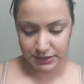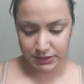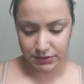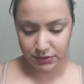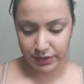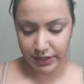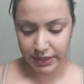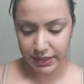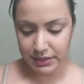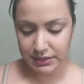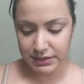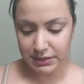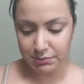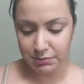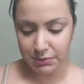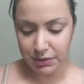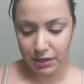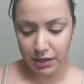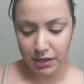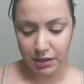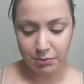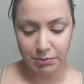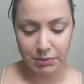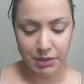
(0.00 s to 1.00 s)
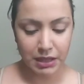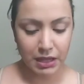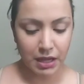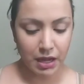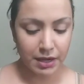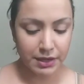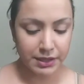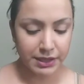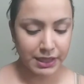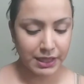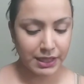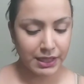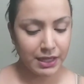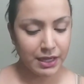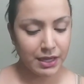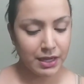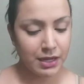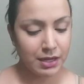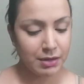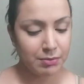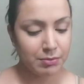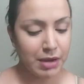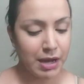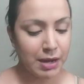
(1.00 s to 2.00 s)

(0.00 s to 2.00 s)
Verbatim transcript: So here's a uh, Milani um,